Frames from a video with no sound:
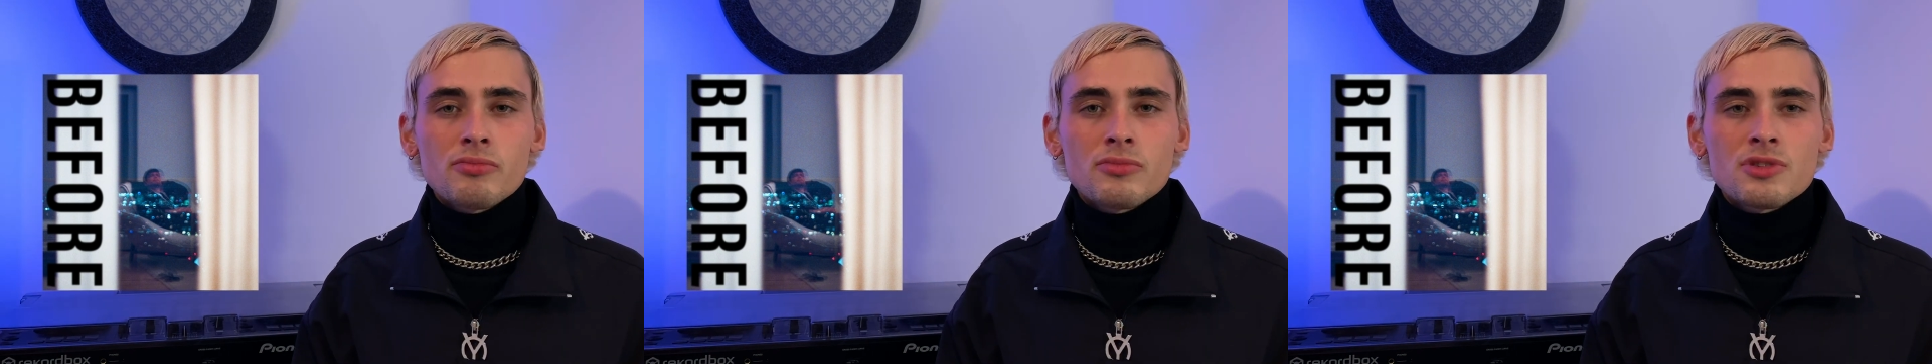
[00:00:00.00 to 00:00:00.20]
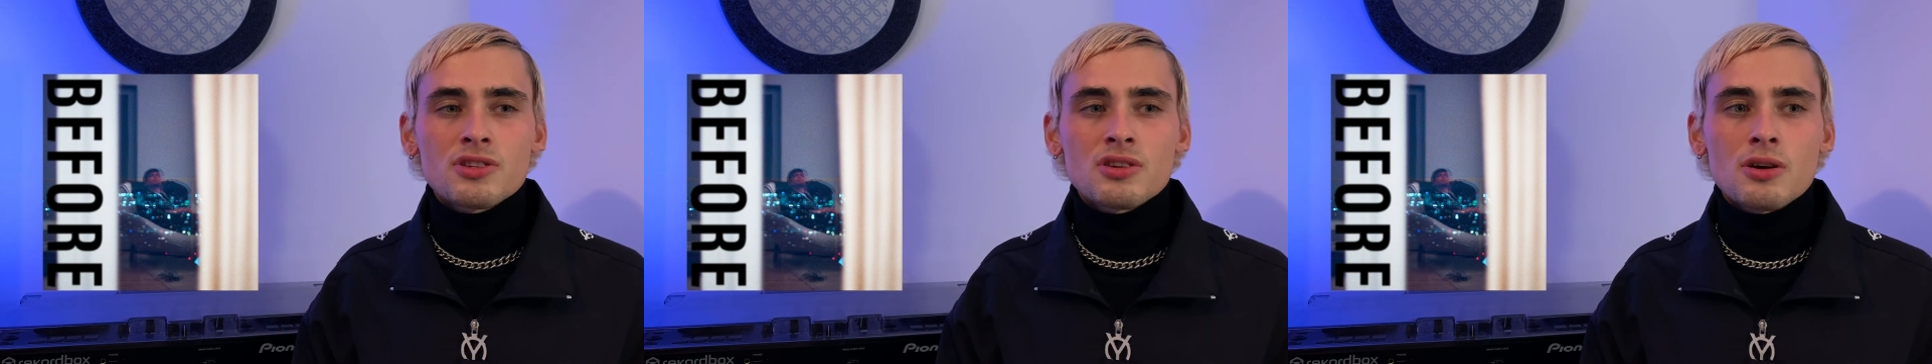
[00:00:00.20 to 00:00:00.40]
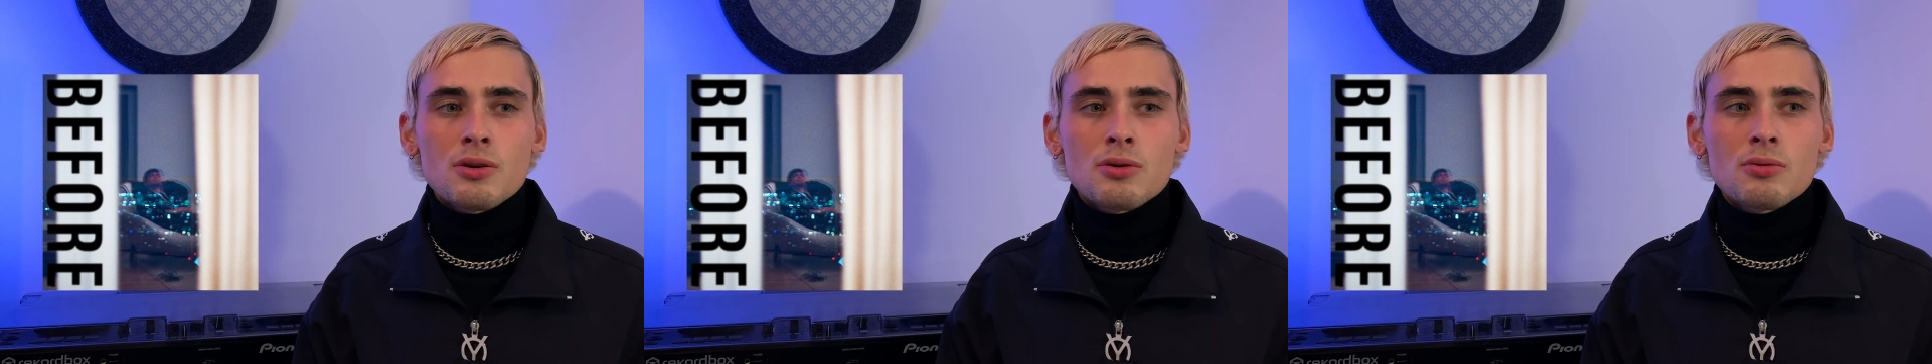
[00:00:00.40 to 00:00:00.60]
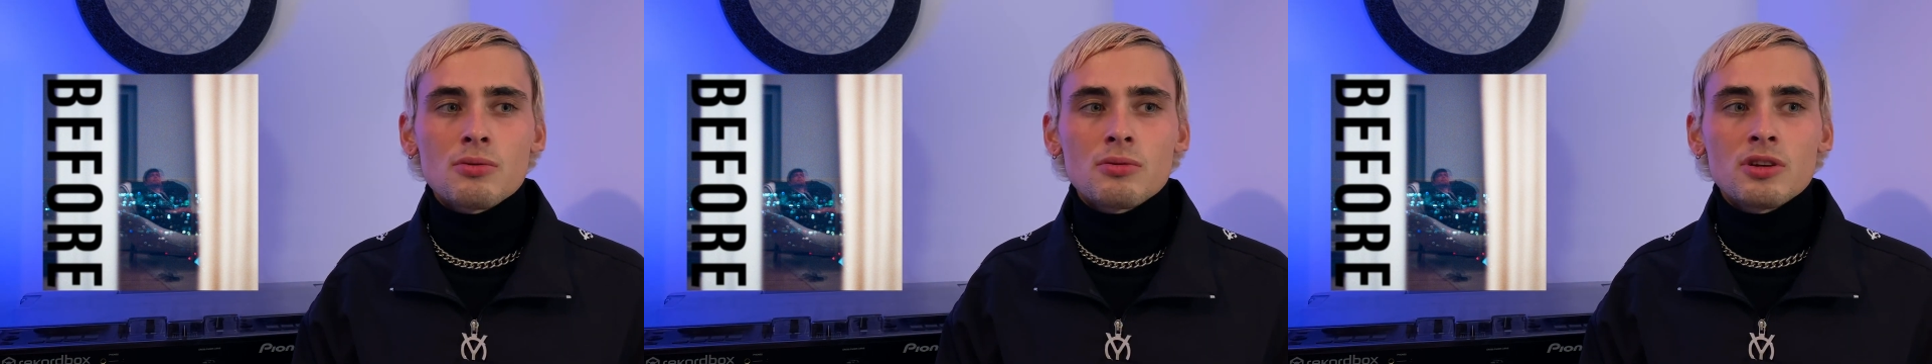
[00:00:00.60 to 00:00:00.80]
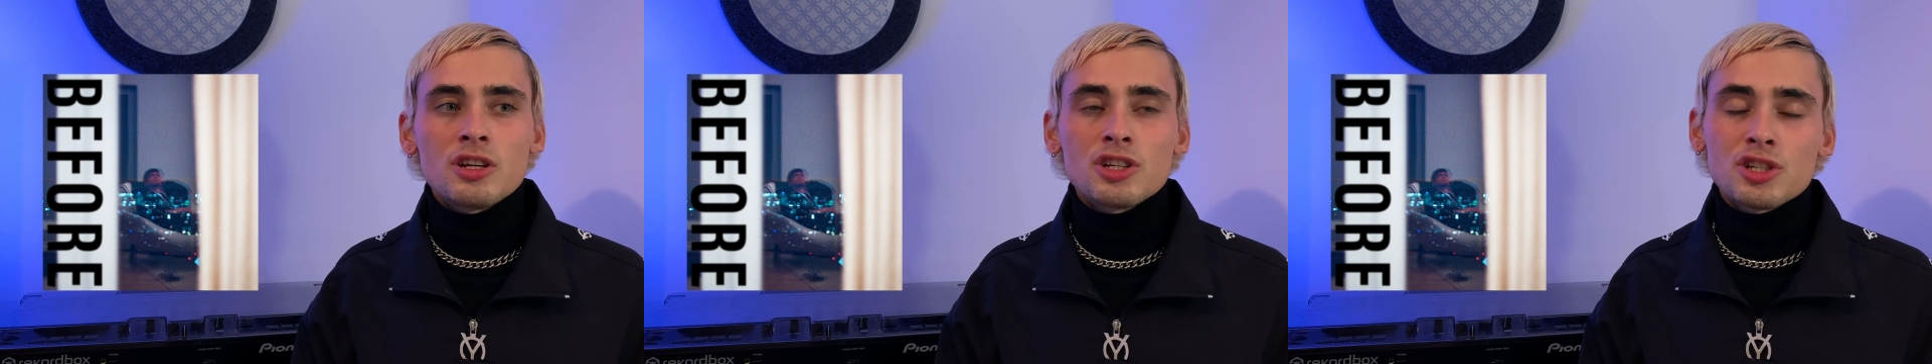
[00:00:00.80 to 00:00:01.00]
so
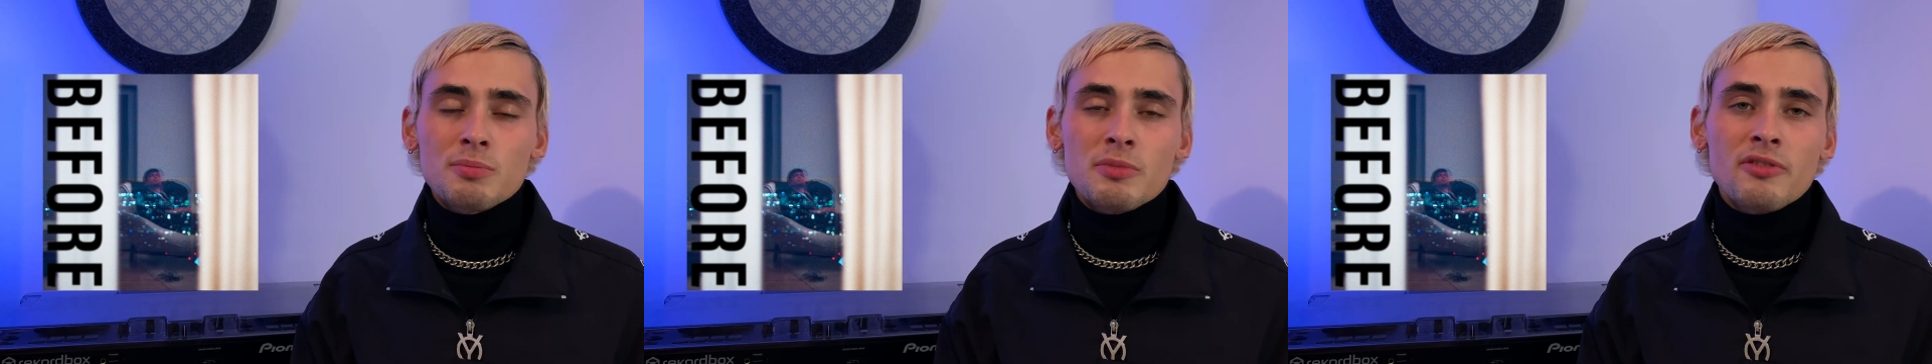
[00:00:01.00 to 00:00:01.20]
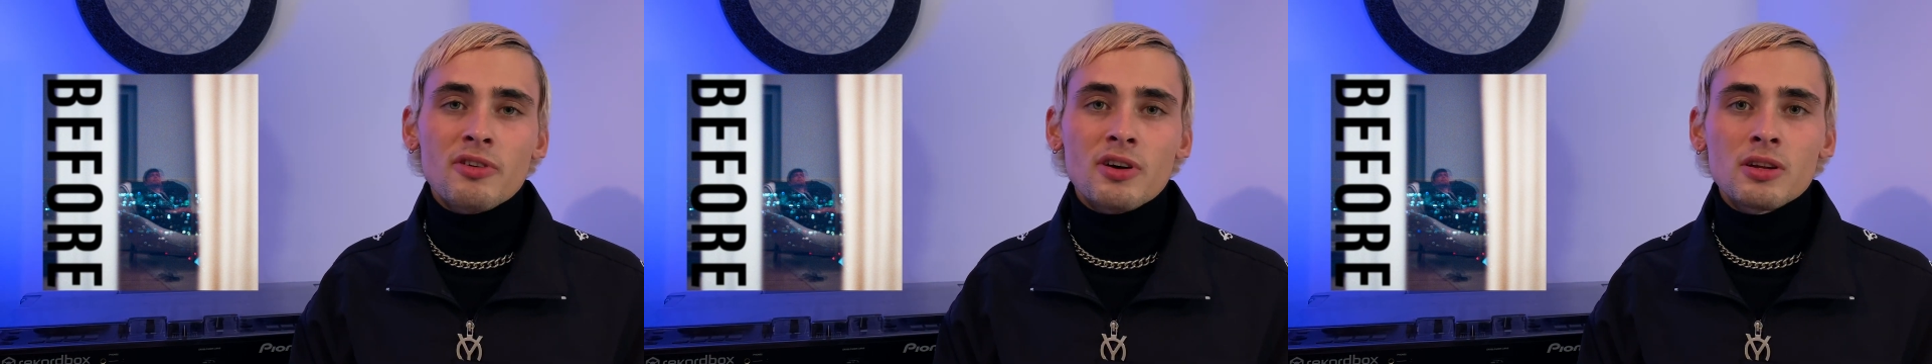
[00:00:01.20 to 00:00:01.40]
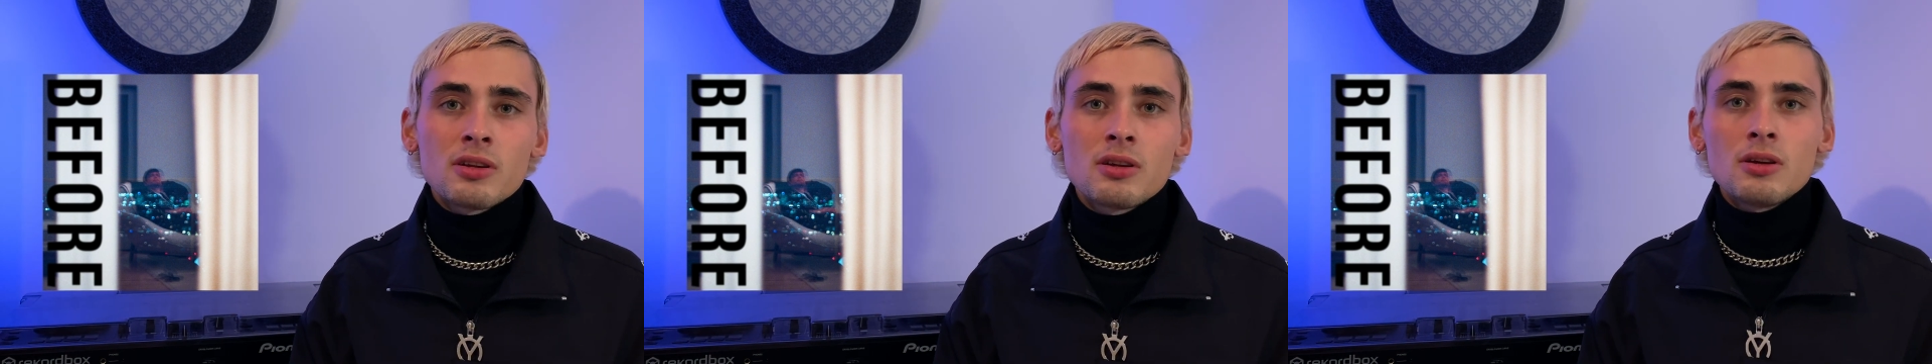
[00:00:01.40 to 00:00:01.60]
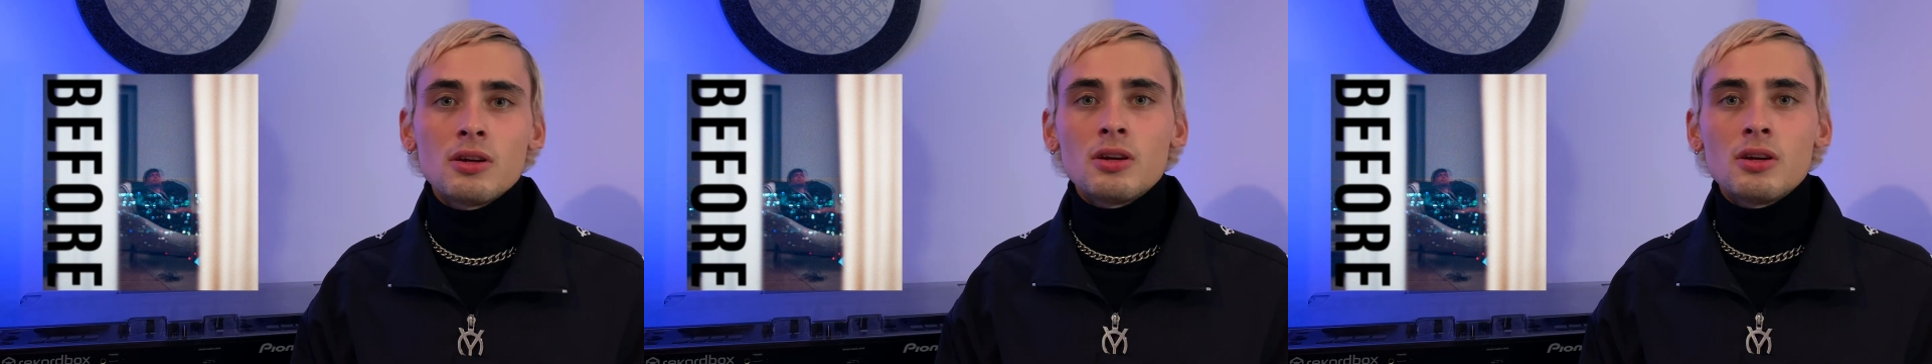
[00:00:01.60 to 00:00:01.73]
it should be fun.